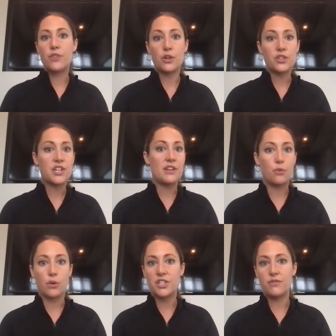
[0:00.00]
13,
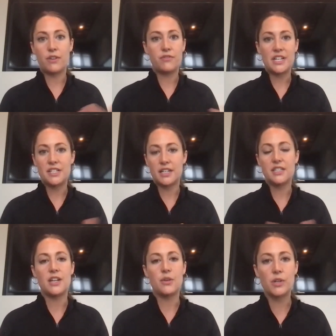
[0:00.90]
14, 15,
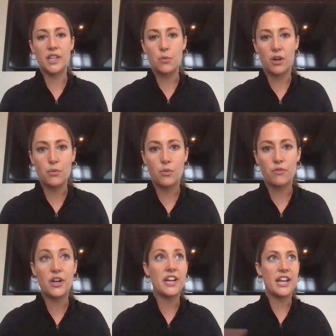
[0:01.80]
16. Really, we're, we're
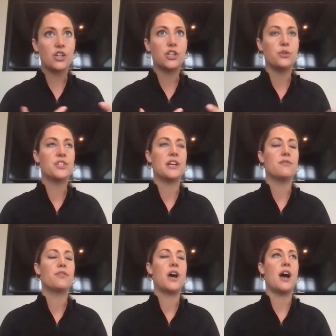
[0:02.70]
very
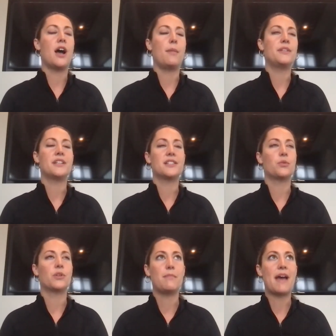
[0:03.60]
inclusive. Um, it doesn't
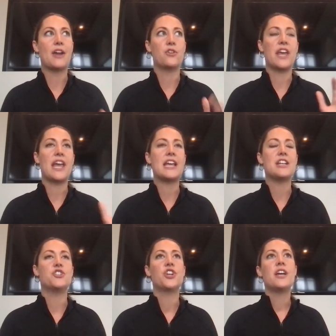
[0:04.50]
really matter the
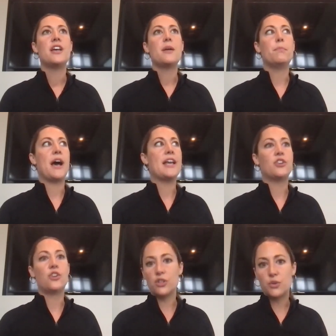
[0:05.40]
age but
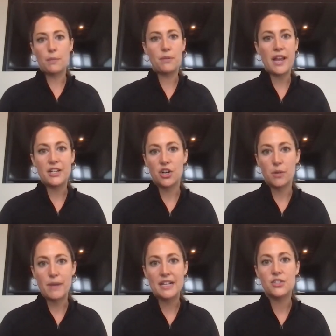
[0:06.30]
girls who are playing
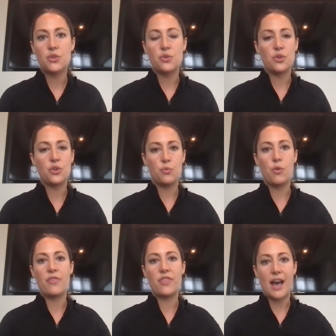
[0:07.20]
tournaments who who
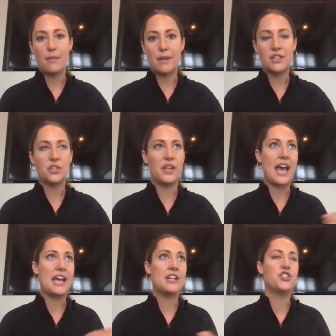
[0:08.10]
want that mental
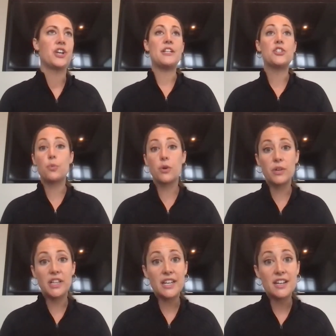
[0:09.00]
edge. And so we're
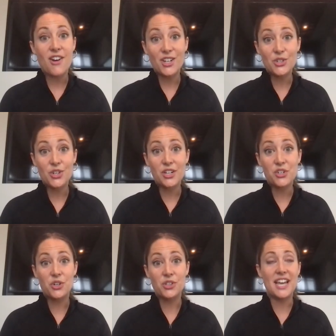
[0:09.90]
really a
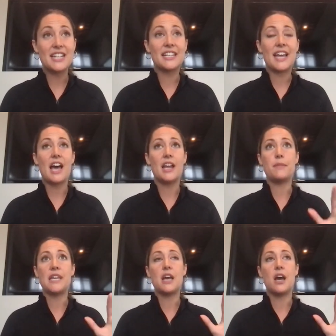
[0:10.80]
non-traditional tennis
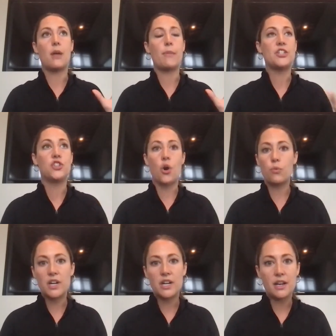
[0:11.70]
academy. Um, I don't
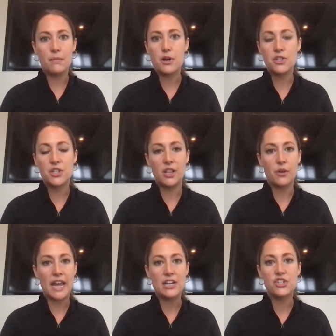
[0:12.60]
run an in-person
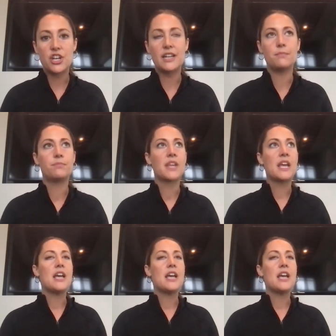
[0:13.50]
location